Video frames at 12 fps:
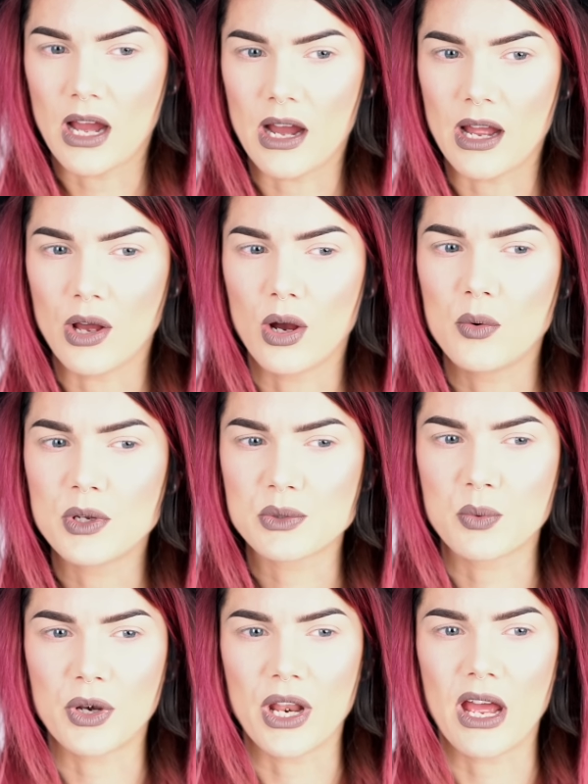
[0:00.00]
I
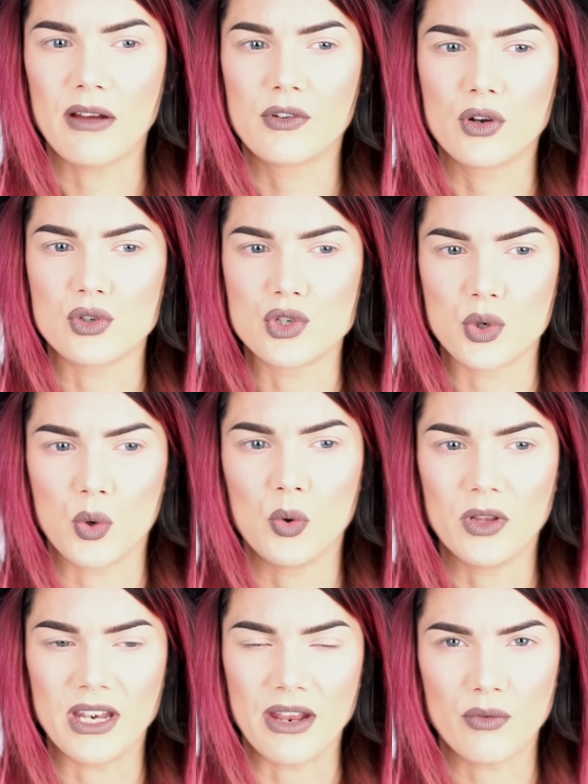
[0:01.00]
always want to have
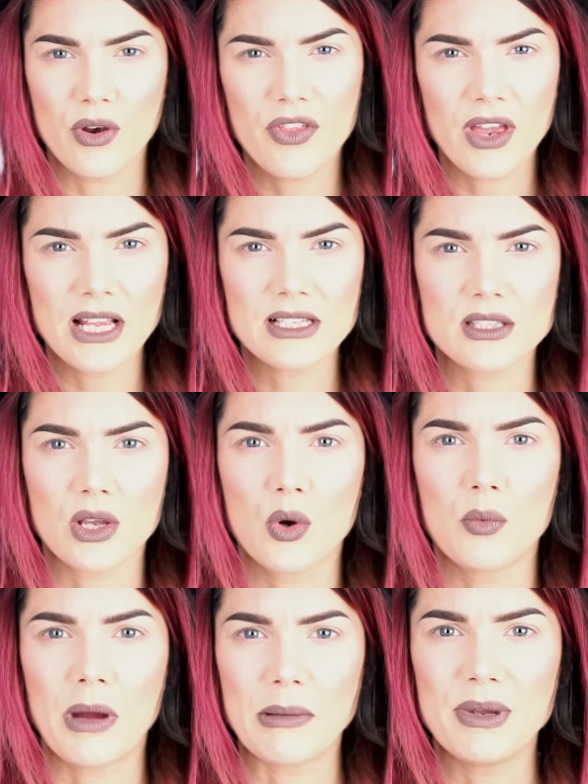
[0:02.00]
control in everything,
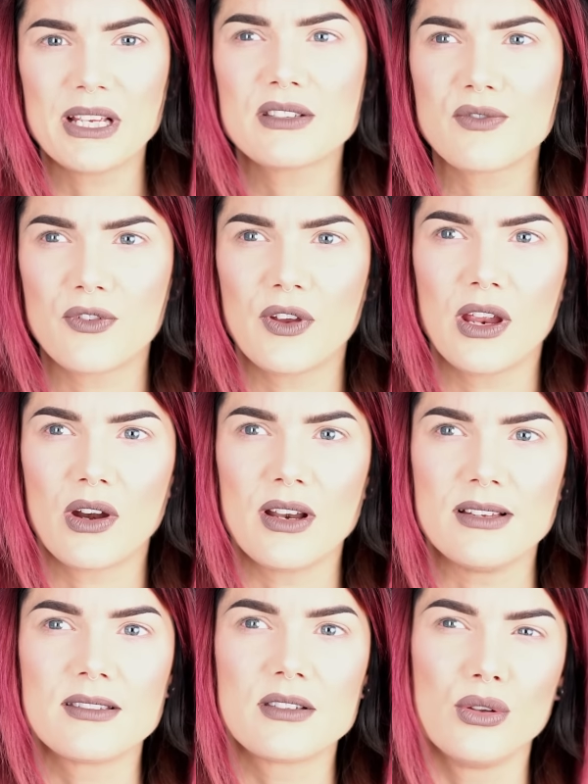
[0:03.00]
so my biggest fear
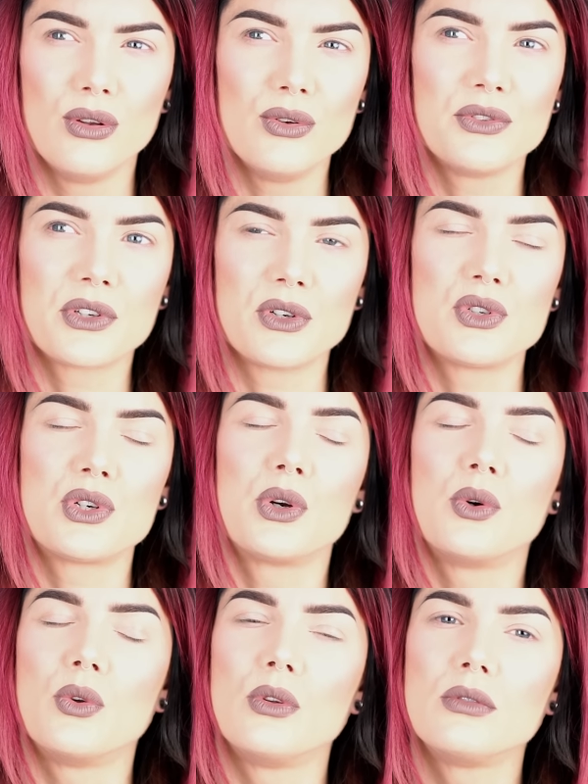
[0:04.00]
is to lose
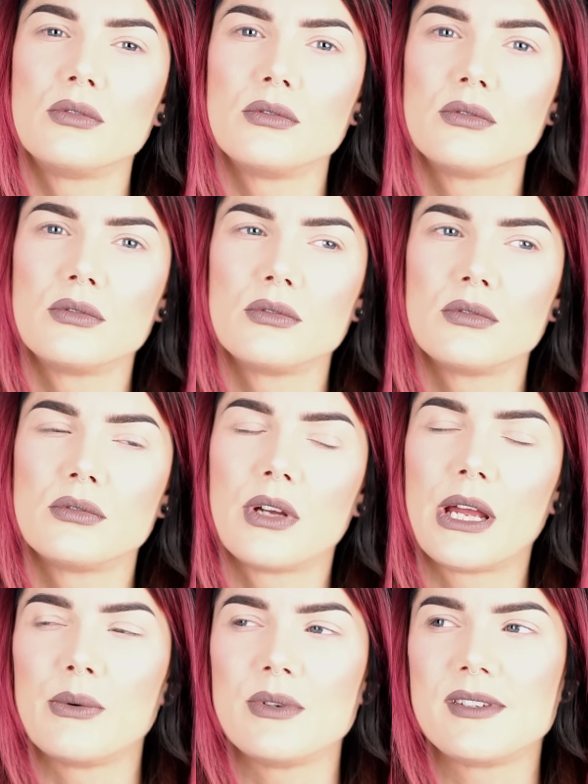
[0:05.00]
control,
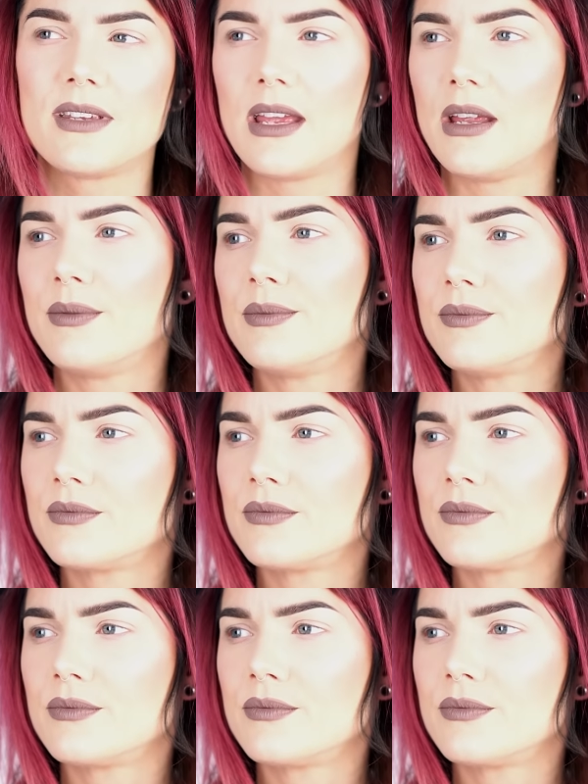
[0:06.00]
I would say.